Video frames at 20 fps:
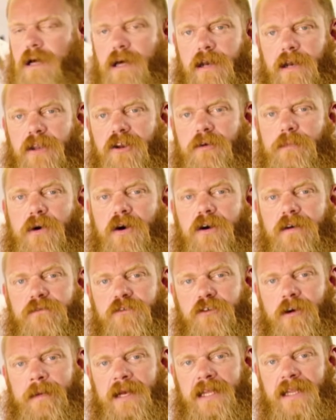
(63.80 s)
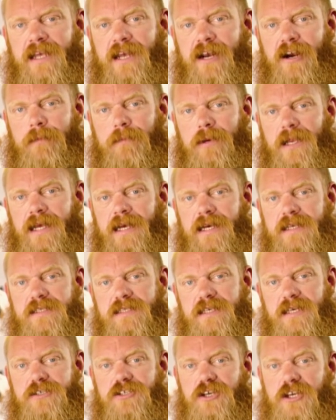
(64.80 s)
Another part of trimming the airplane is
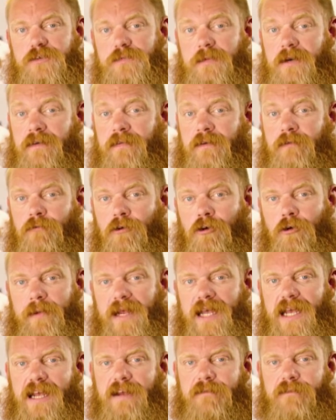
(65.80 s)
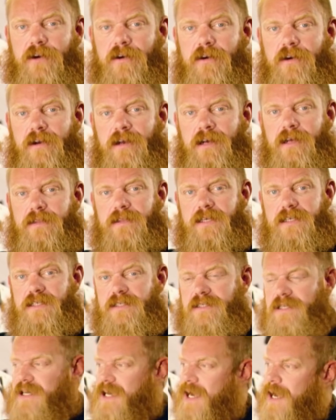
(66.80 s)
the adjustment of the roll behavior. This
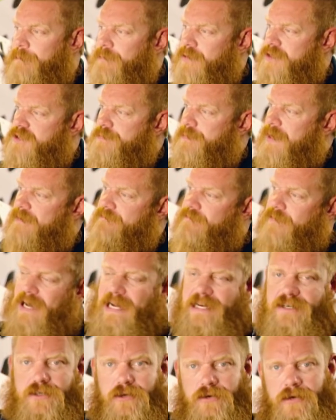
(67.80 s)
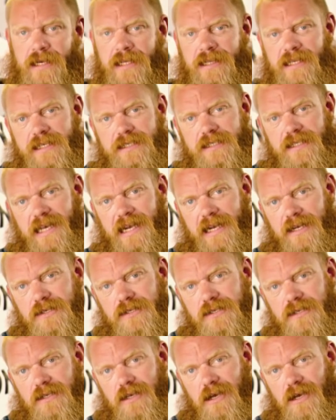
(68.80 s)
is accomplished by fine-tuning these things,